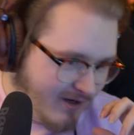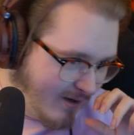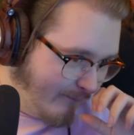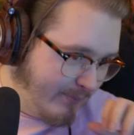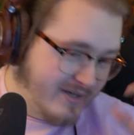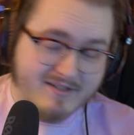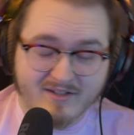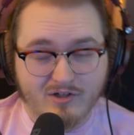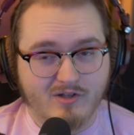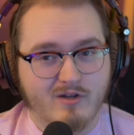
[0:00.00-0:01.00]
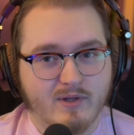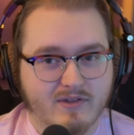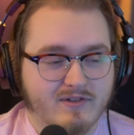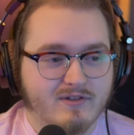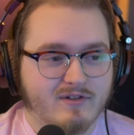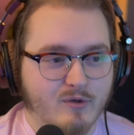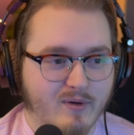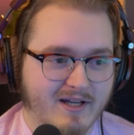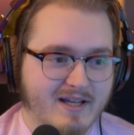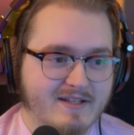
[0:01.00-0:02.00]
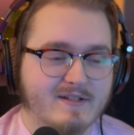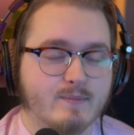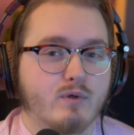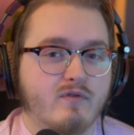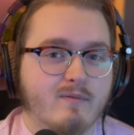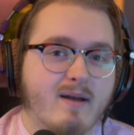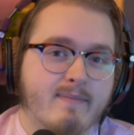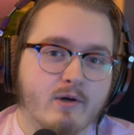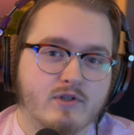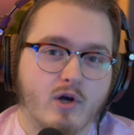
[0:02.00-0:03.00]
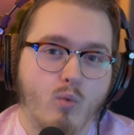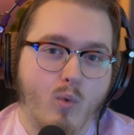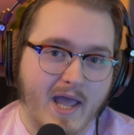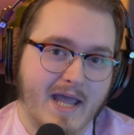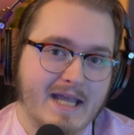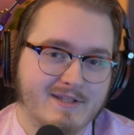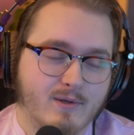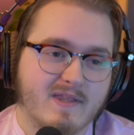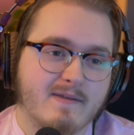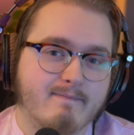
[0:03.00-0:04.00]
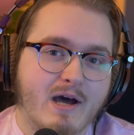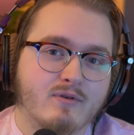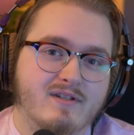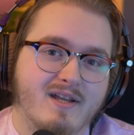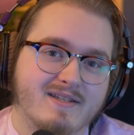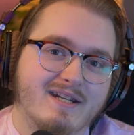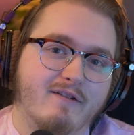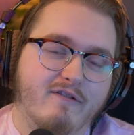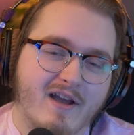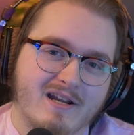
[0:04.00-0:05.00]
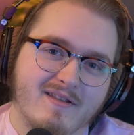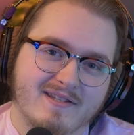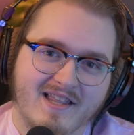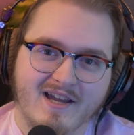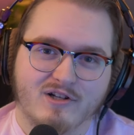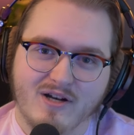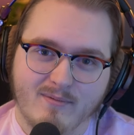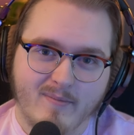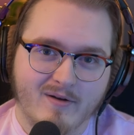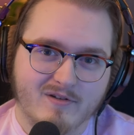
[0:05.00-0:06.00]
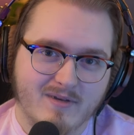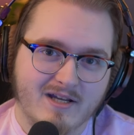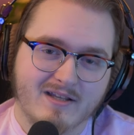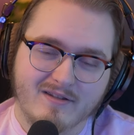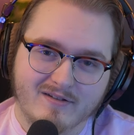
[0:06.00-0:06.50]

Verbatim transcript: Um, but essentially what this is doing is it's moving my mouse away so that the mouse doesn't affect the selection I'm about to make in,